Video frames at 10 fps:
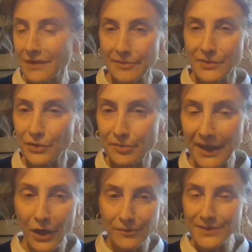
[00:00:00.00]
I'm
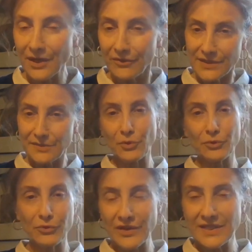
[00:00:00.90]
assuming a home self is a
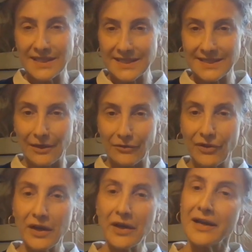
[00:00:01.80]
more authentic self,